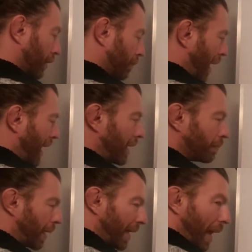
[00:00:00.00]

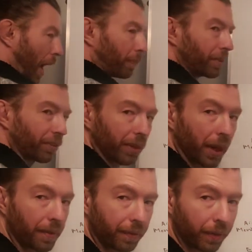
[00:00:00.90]
pain happens in
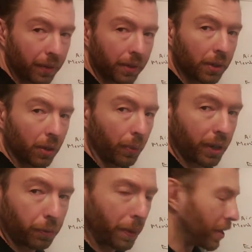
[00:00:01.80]
life. We
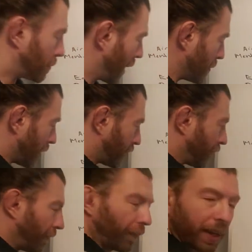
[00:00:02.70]
experience pain, but
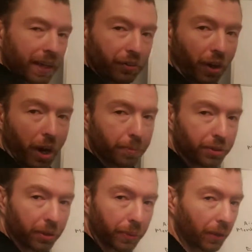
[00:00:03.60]
suffering is
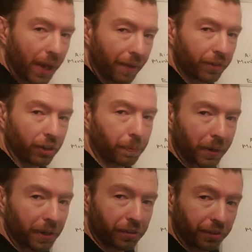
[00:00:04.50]
optional. We don't have to
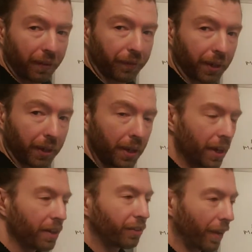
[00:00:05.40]
experience suffering.
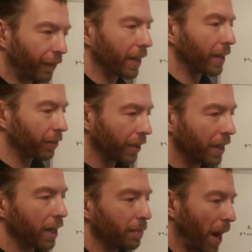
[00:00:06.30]
Suffering is,
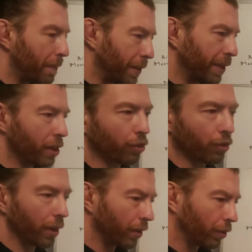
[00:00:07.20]
in my opinion,
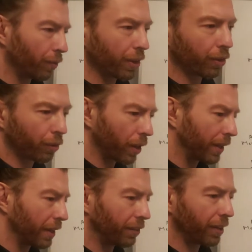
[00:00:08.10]

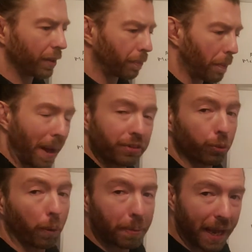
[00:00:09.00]

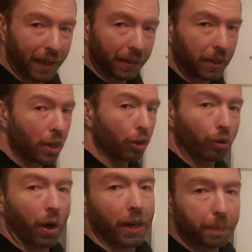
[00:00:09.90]
perpetual pain,
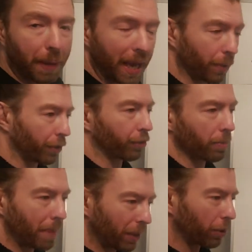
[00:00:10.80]
chronic pain, whether it's a
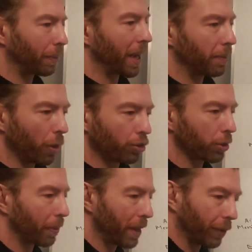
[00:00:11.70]
mental pain,
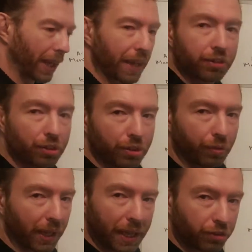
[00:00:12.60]
emotional pain,
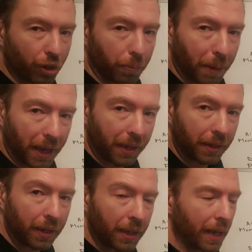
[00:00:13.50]
relational
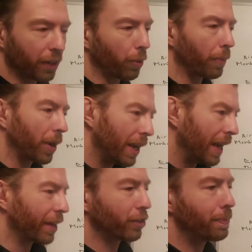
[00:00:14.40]
pain. It's when we're
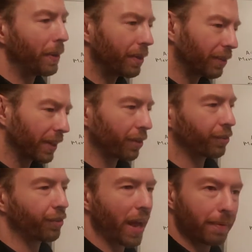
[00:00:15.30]
experiencing the
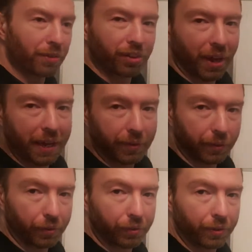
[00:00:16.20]
same
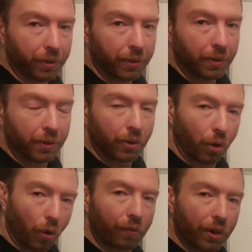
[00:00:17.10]
cycles
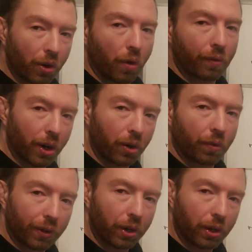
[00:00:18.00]
over and over and over and